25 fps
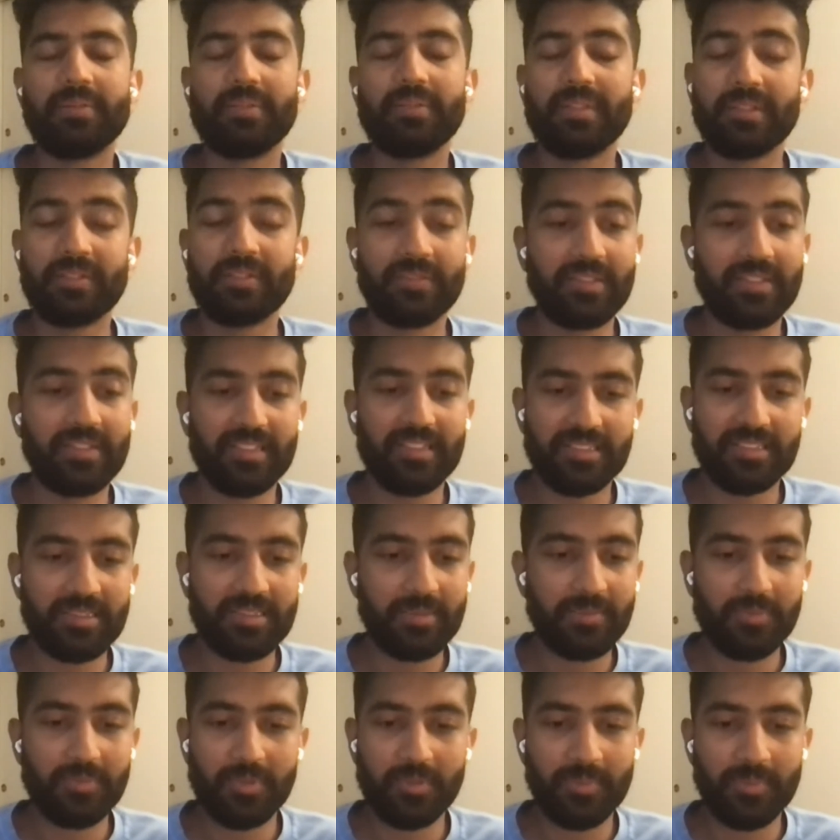first
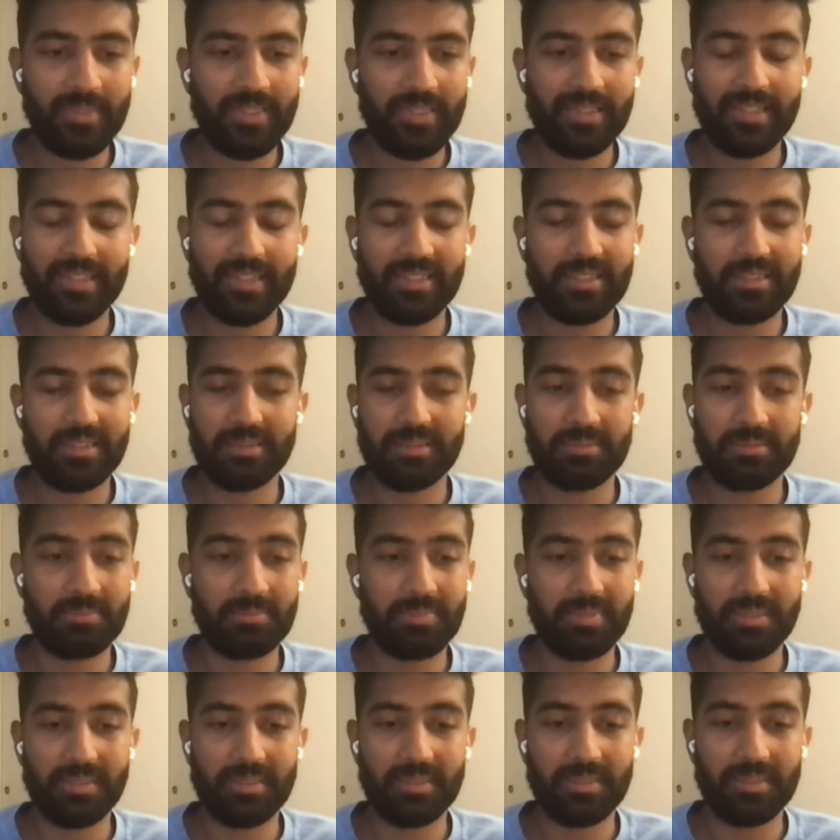tip would be
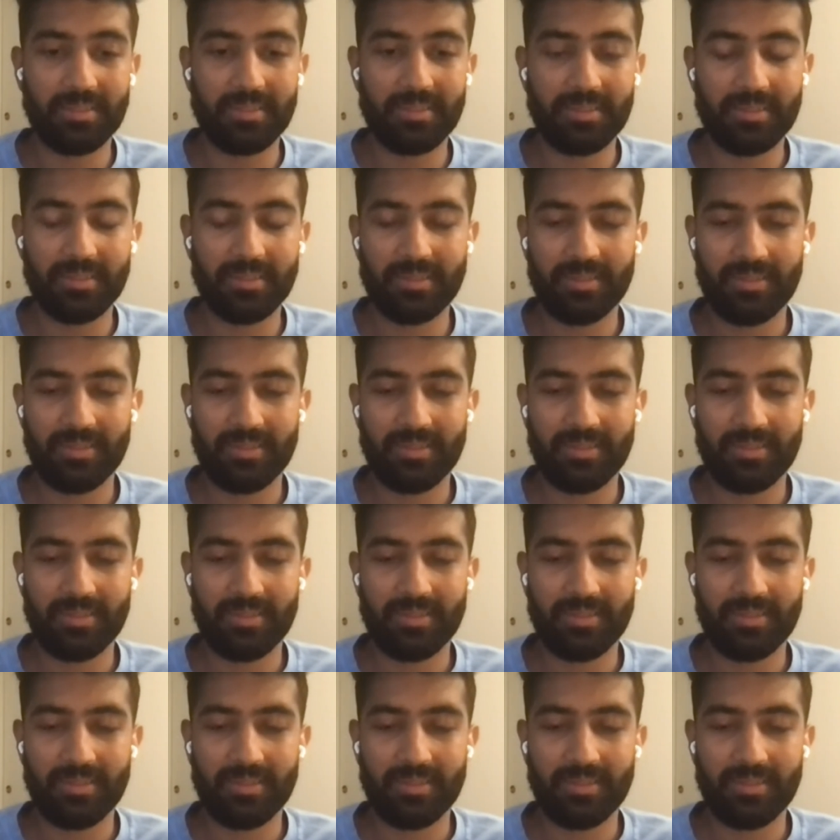that,